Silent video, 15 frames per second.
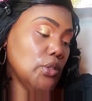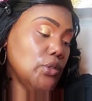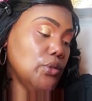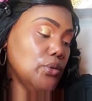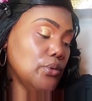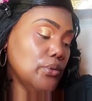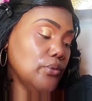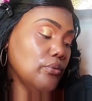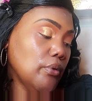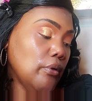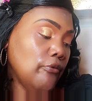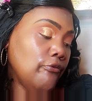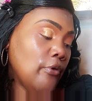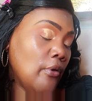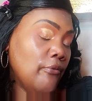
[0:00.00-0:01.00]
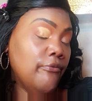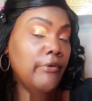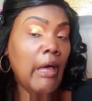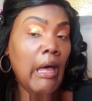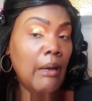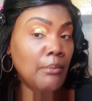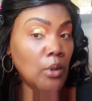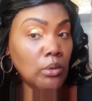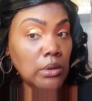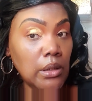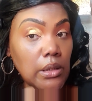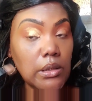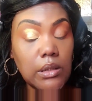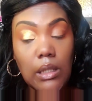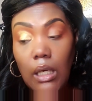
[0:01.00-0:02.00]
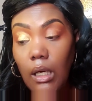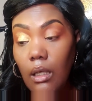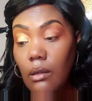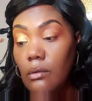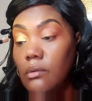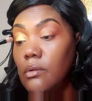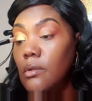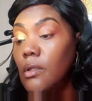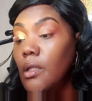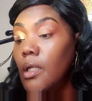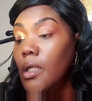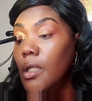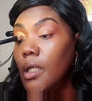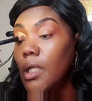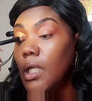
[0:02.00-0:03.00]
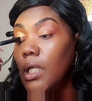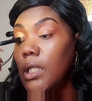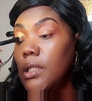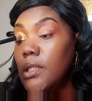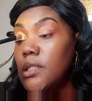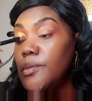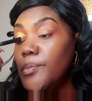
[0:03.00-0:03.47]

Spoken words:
2, 3, 4, 5 more looks to go in this